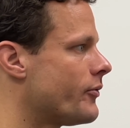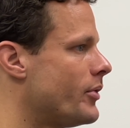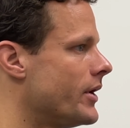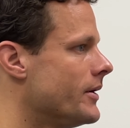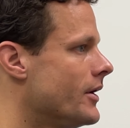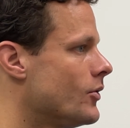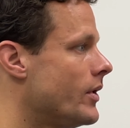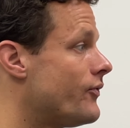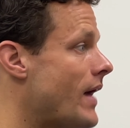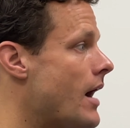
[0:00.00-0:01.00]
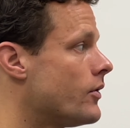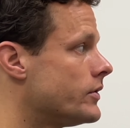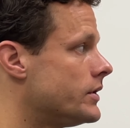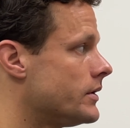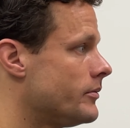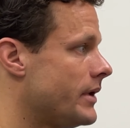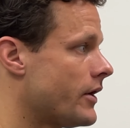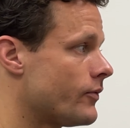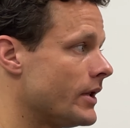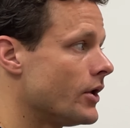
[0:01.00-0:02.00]
but we found
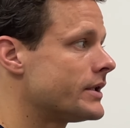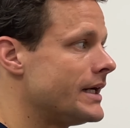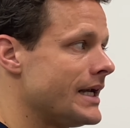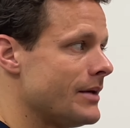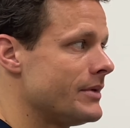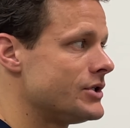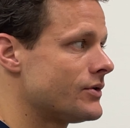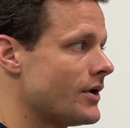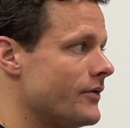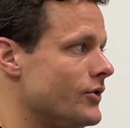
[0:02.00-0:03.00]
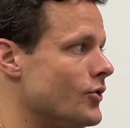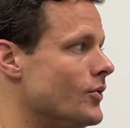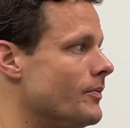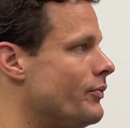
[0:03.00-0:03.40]
because we looked at an image of you,